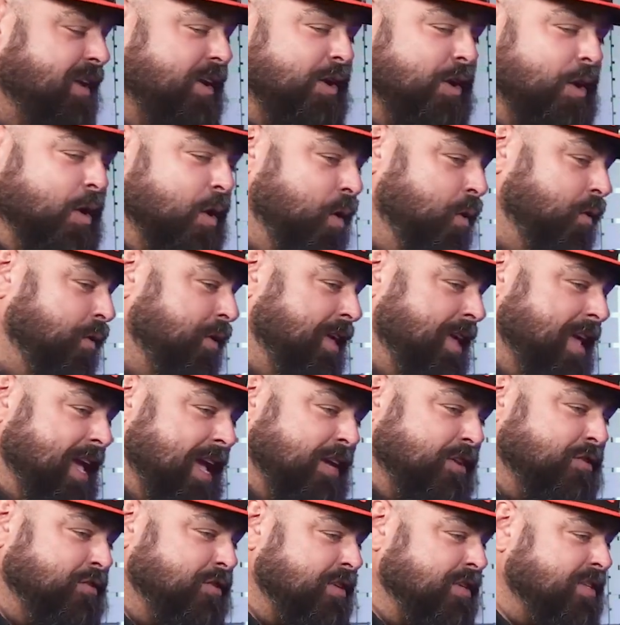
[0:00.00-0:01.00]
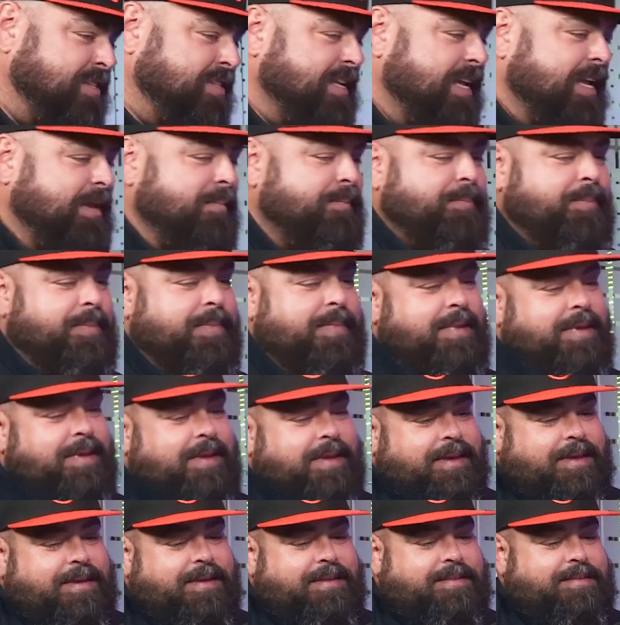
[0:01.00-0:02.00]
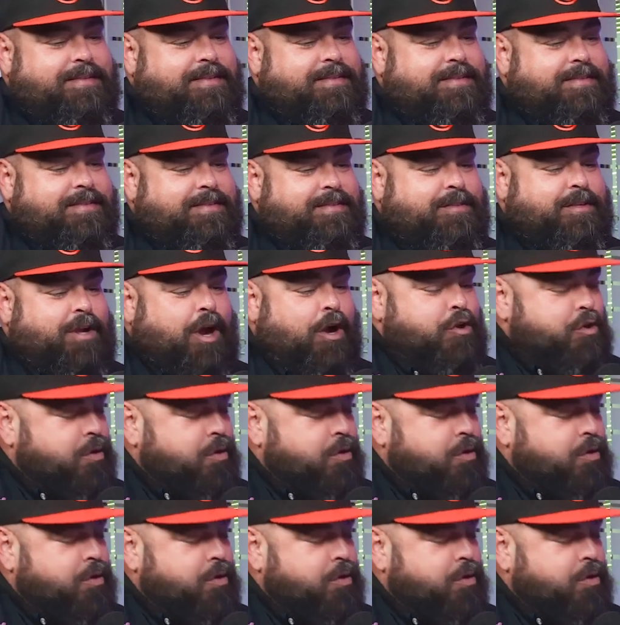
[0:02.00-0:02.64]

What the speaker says: go the extra step. Are